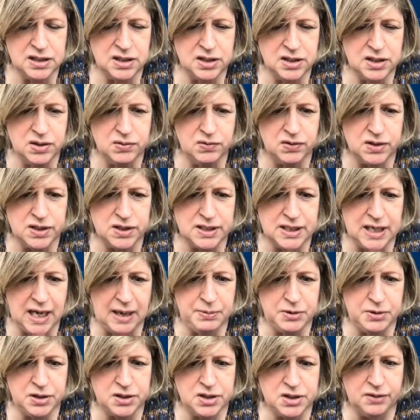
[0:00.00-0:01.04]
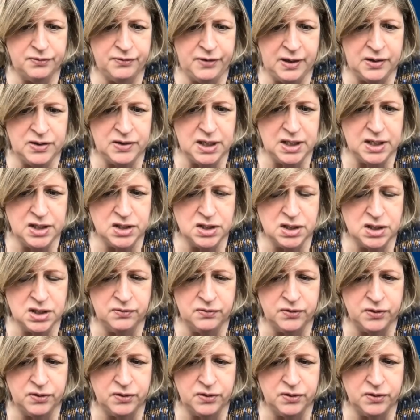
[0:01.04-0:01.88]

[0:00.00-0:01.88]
to establish a foundation